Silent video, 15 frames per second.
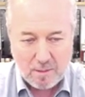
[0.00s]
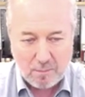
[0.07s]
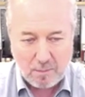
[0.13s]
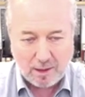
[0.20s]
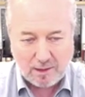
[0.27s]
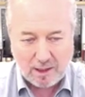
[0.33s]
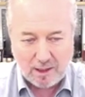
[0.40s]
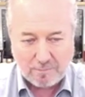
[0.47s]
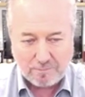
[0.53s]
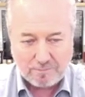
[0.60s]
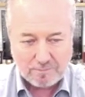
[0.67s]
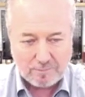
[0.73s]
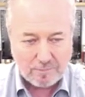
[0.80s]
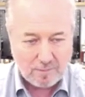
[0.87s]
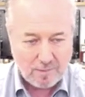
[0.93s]
Marta,
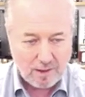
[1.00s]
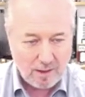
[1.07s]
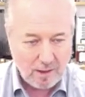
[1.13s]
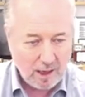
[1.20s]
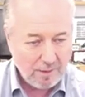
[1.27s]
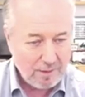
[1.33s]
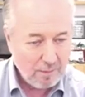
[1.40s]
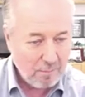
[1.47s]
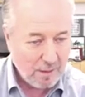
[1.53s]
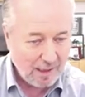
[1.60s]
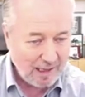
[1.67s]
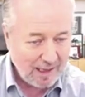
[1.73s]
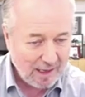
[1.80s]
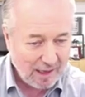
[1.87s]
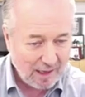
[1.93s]

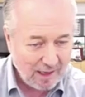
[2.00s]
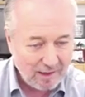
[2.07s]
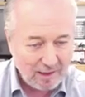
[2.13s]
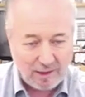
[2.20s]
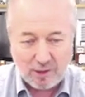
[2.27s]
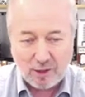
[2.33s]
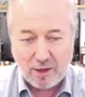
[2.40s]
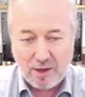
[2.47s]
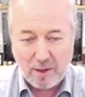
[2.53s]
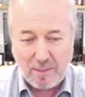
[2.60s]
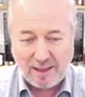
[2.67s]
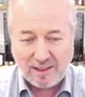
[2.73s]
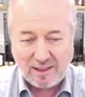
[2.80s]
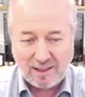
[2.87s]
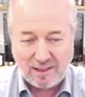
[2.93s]
Maria, you're an
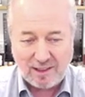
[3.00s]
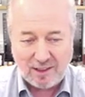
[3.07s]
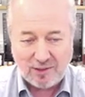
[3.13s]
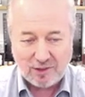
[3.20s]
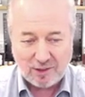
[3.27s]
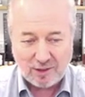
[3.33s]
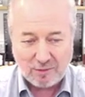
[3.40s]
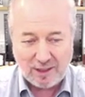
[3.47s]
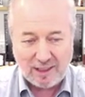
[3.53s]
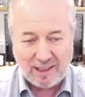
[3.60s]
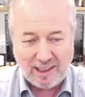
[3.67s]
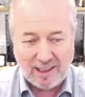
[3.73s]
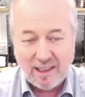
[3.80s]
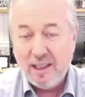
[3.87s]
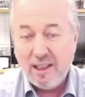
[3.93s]
amazing teacher,
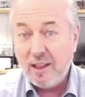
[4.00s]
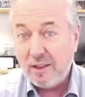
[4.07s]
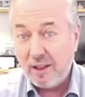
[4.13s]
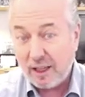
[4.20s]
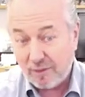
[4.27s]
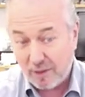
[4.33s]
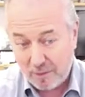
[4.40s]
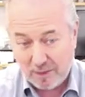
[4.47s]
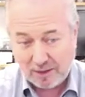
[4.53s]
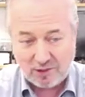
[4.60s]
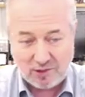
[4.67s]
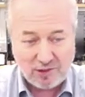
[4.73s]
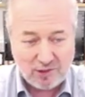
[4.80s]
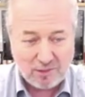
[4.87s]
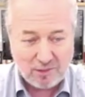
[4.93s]
really. Thank you very
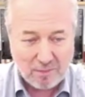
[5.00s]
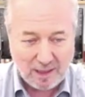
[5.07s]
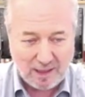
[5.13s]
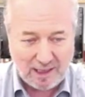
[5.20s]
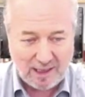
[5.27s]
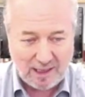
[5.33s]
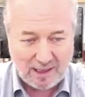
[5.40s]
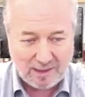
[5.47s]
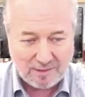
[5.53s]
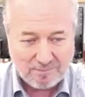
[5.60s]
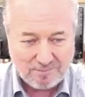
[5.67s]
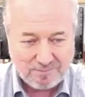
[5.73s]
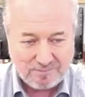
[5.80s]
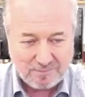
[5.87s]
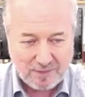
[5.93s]
much, Maria.
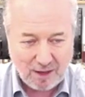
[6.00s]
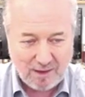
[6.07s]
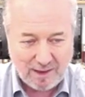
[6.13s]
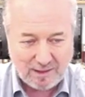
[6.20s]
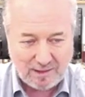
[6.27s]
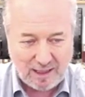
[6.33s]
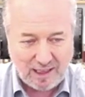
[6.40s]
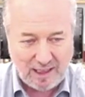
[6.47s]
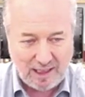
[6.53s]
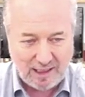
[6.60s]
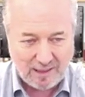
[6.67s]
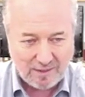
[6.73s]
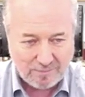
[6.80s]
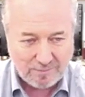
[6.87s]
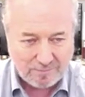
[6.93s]
All right,
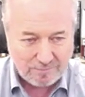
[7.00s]
Dani.